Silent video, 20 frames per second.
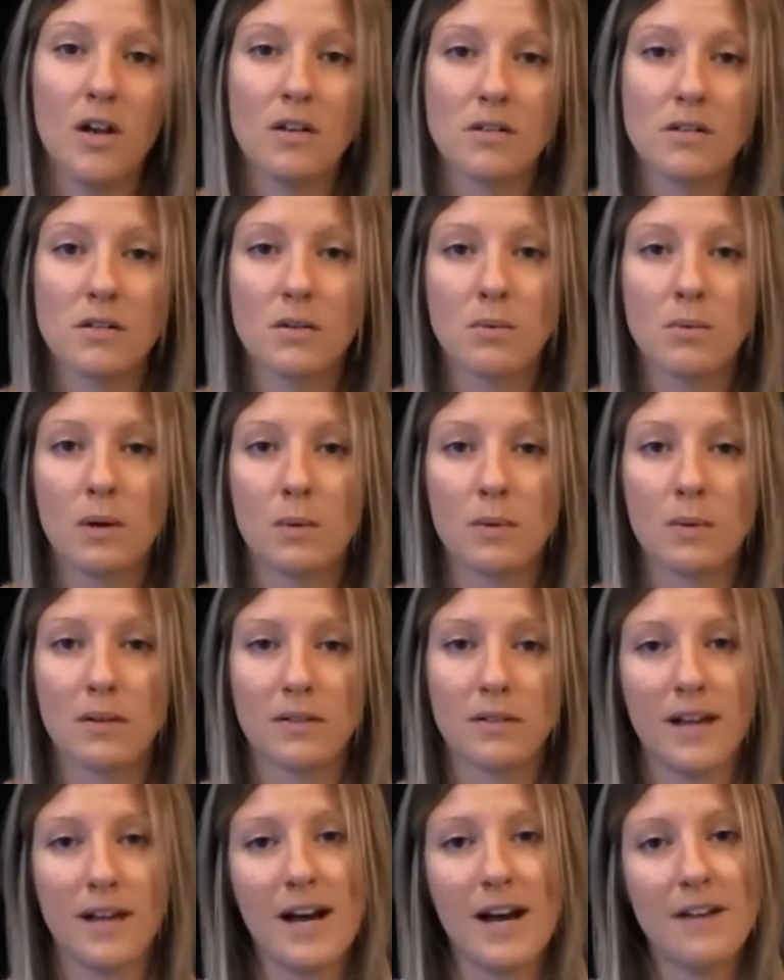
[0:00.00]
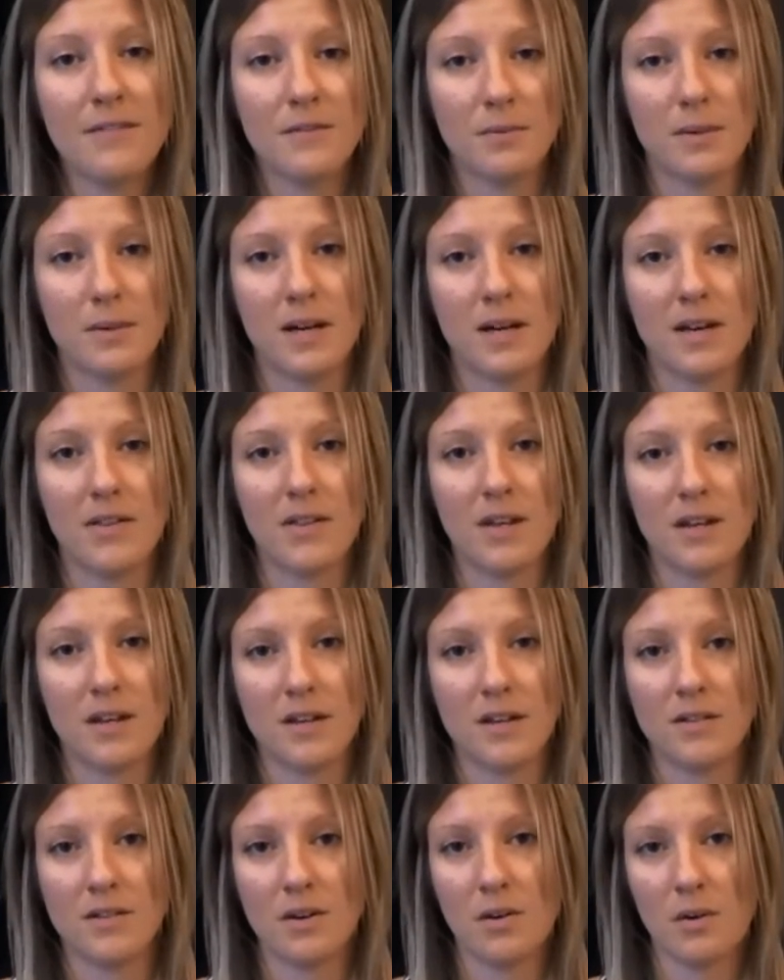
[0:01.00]
So what we're left with
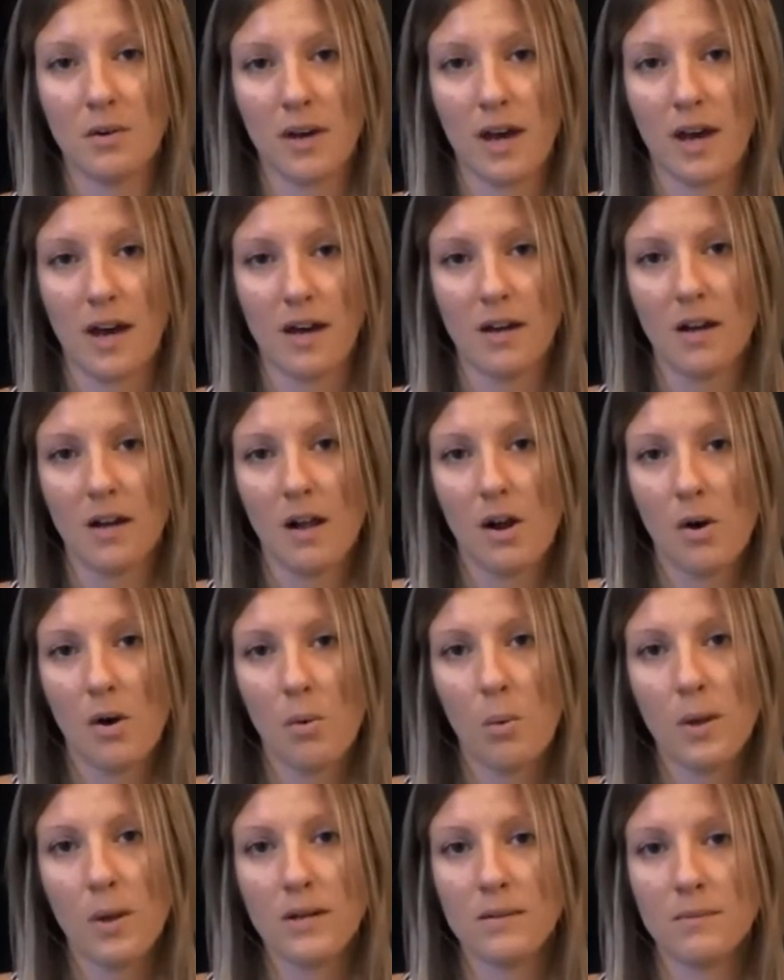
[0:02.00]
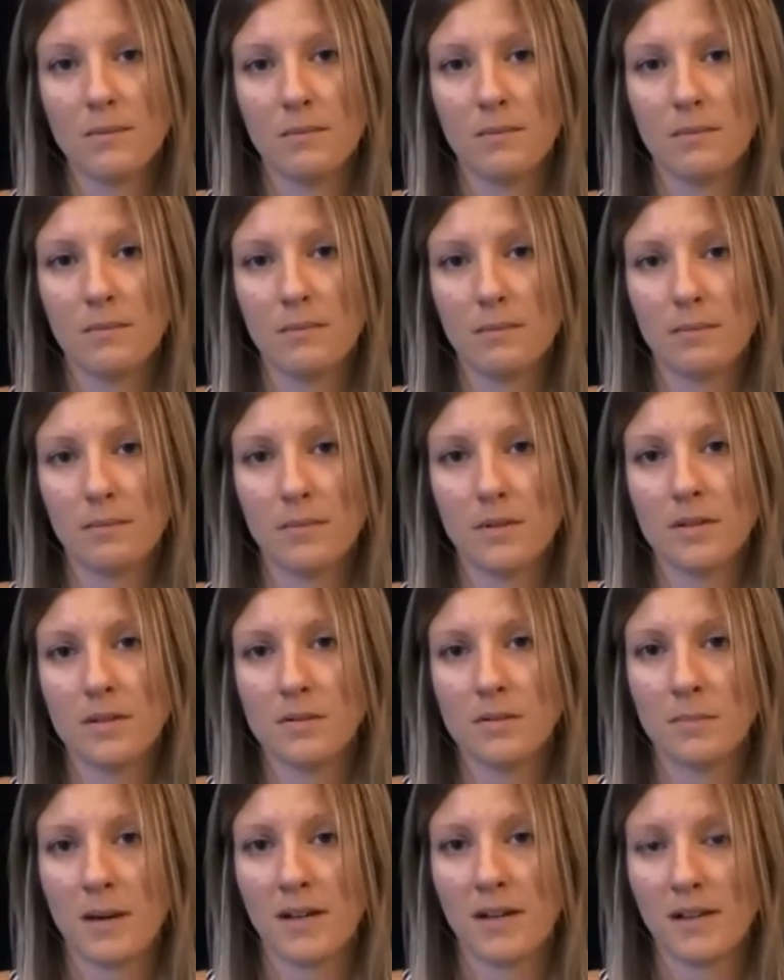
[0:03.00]
is, okay, what
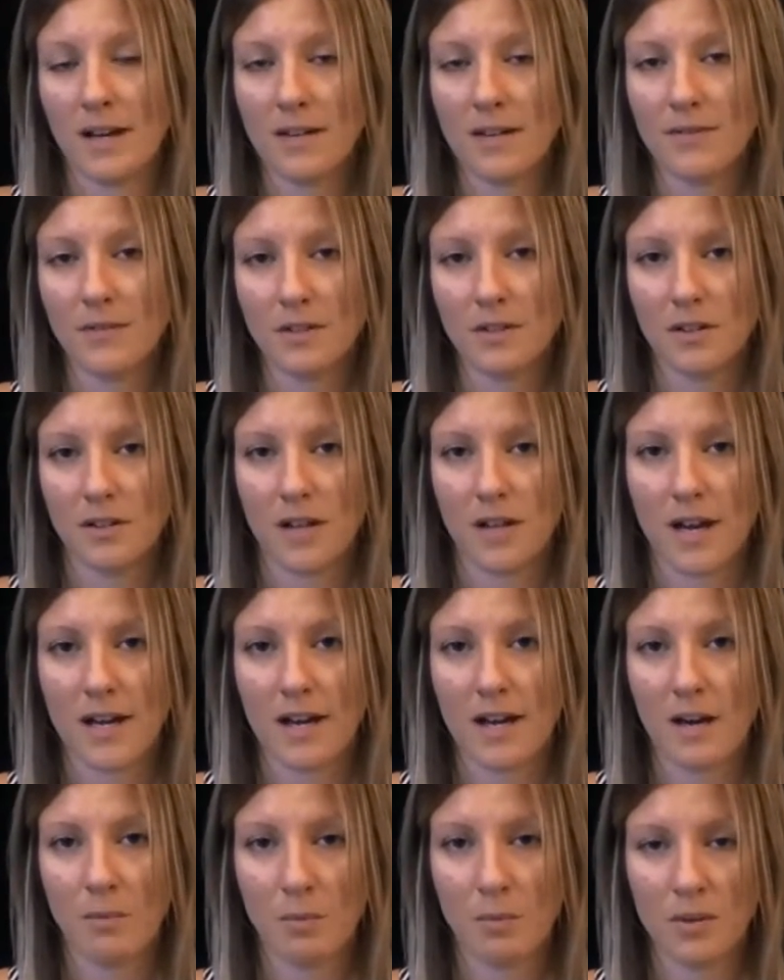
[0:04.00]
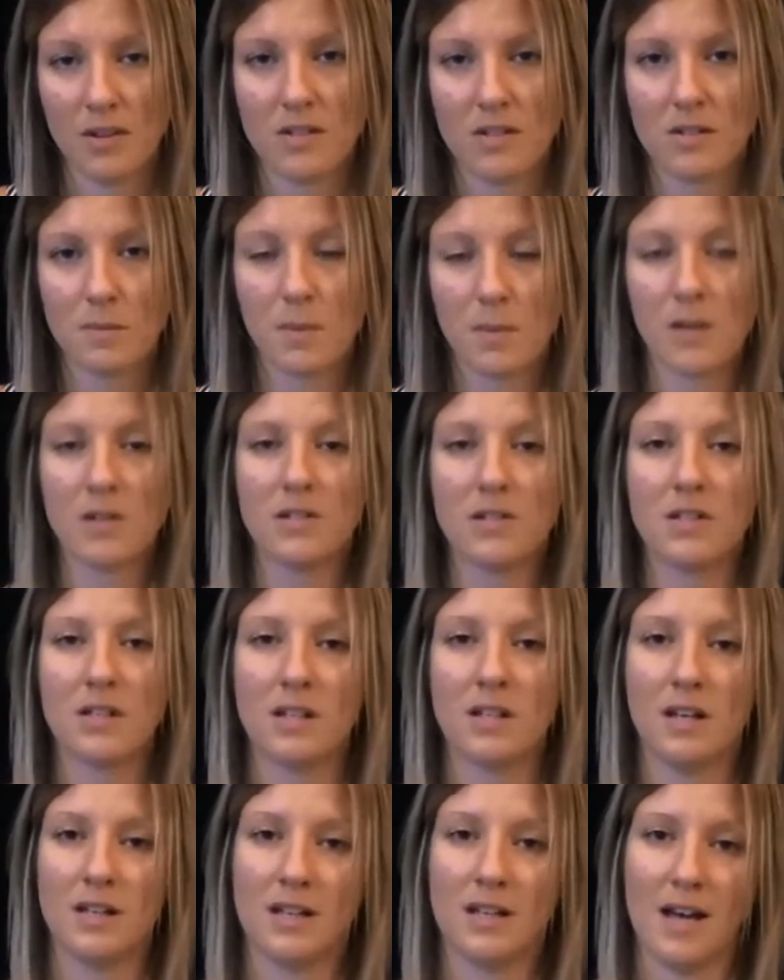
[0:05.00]
does my life look like? I'm with this
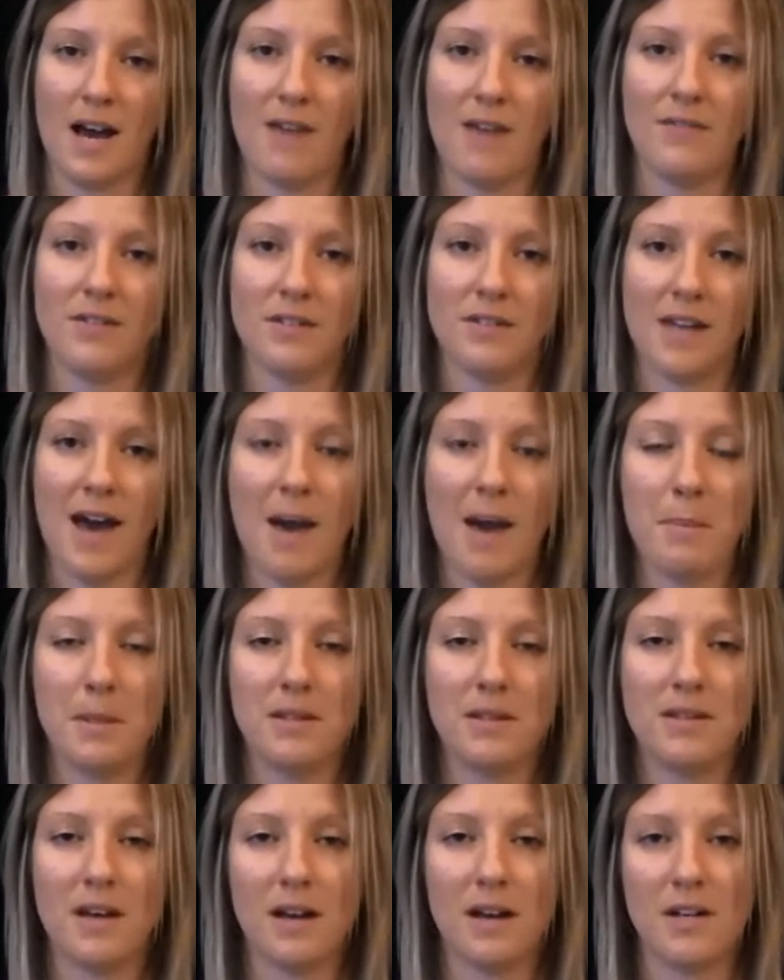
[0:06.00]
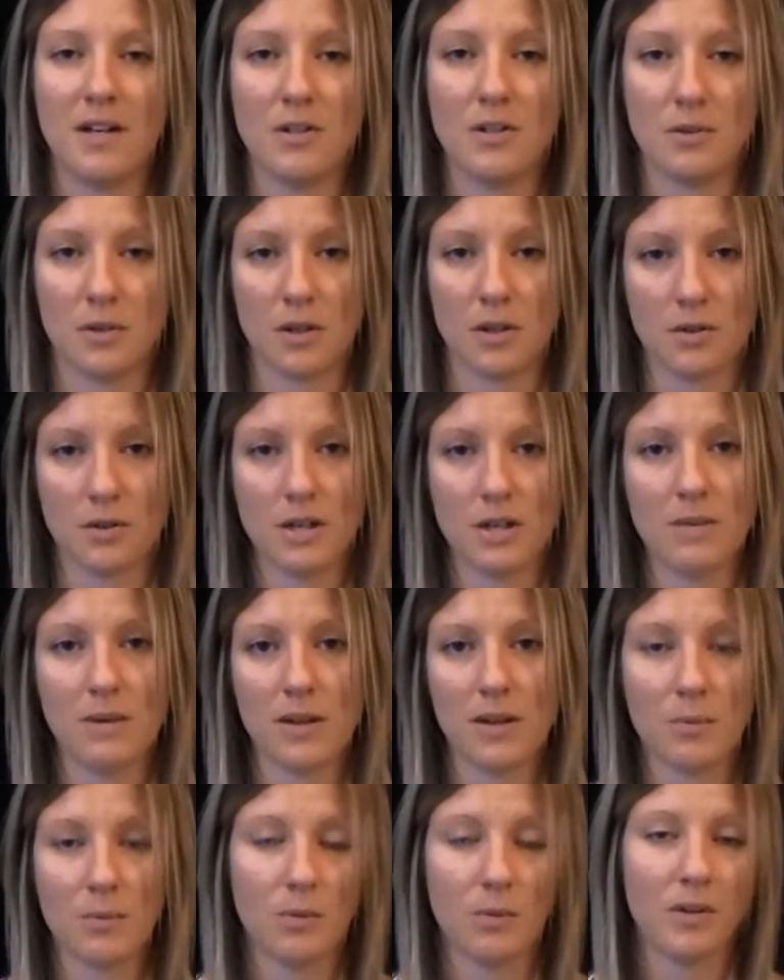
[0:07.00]
person and they have this habit that I don't agree
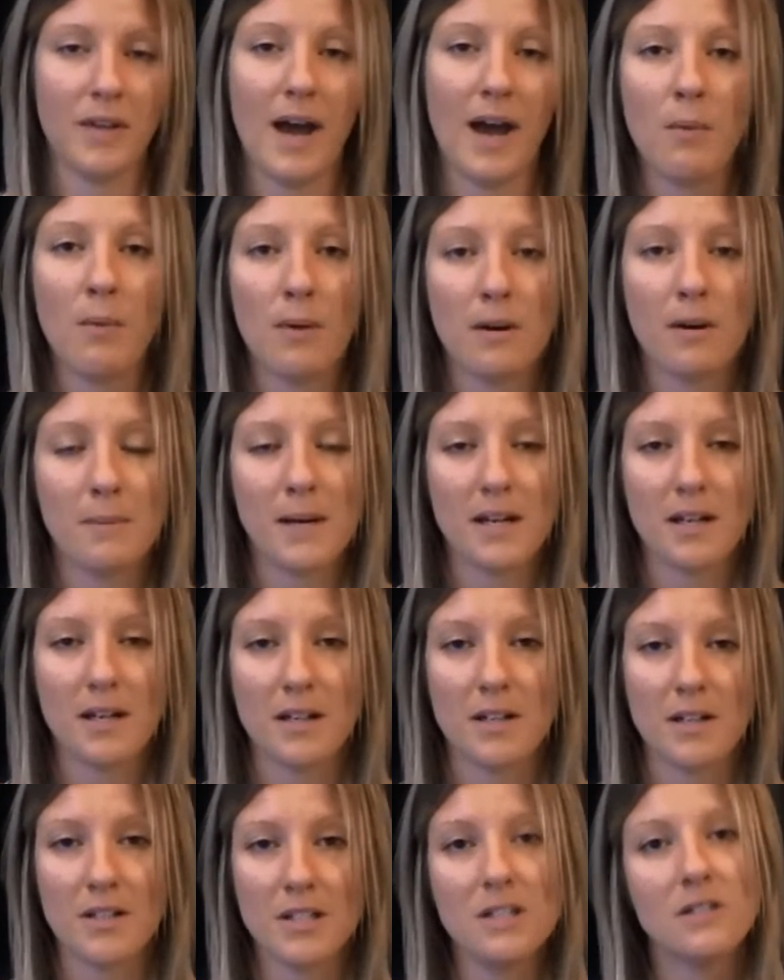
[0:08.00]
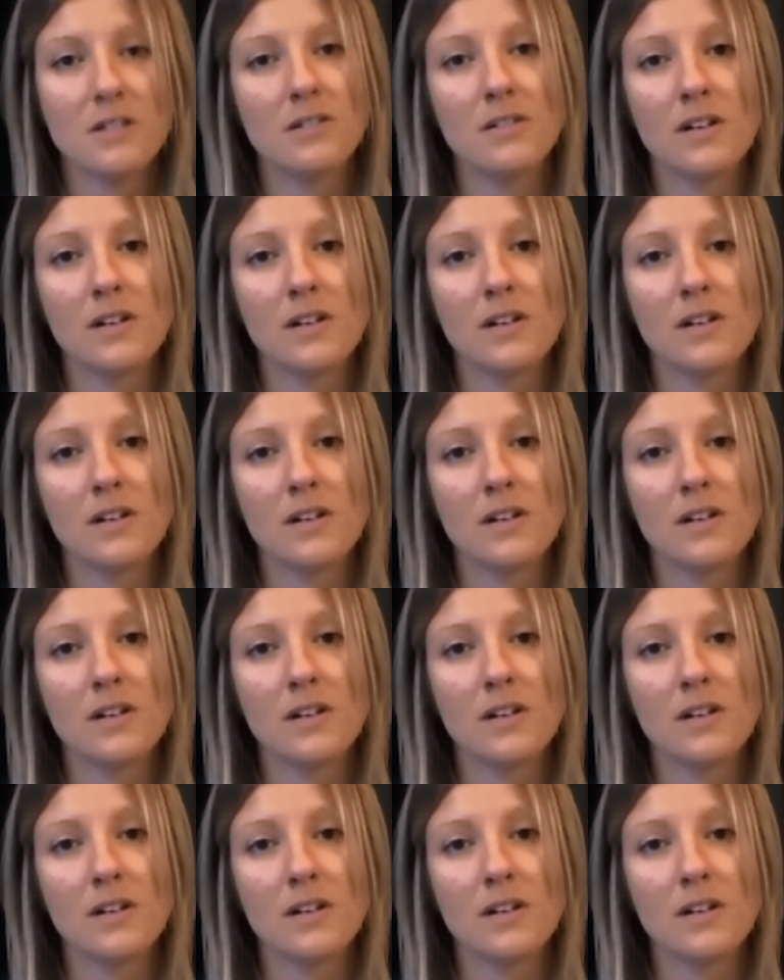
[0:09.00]
with. Well, now what am I going to do?